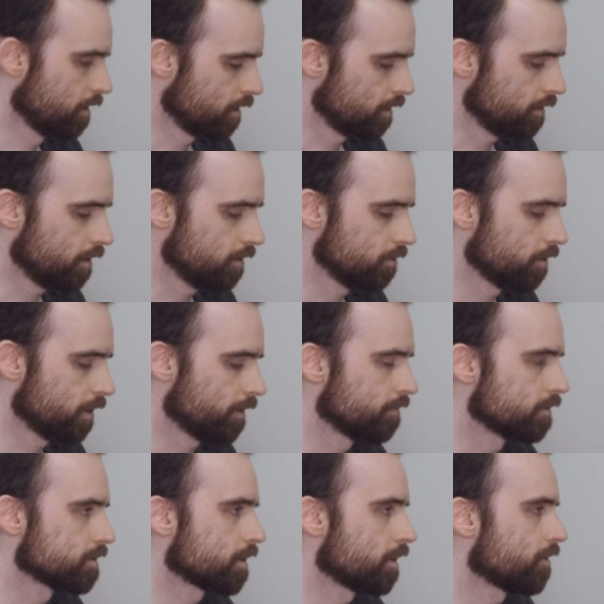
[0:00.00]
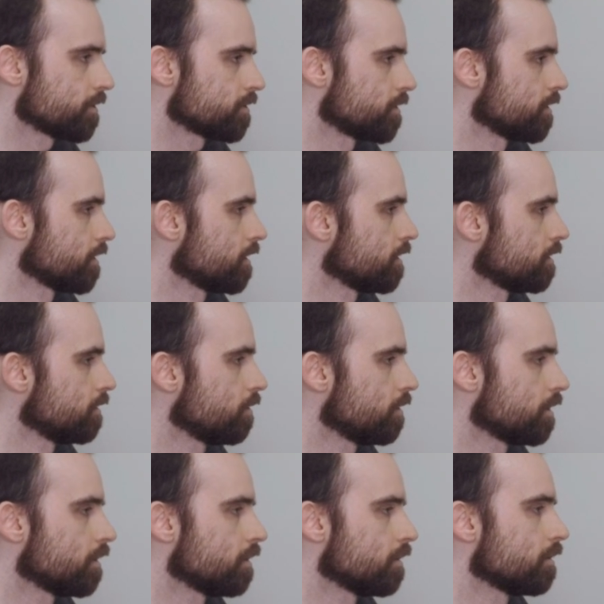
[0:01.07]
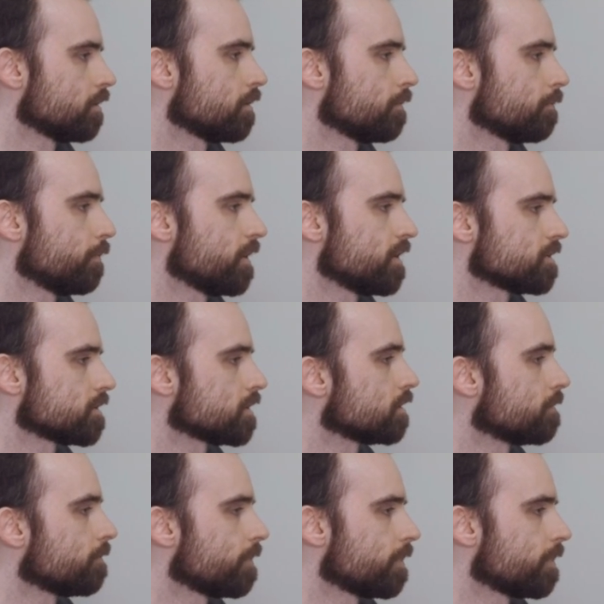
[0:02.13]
then you'll have this character and you can paste it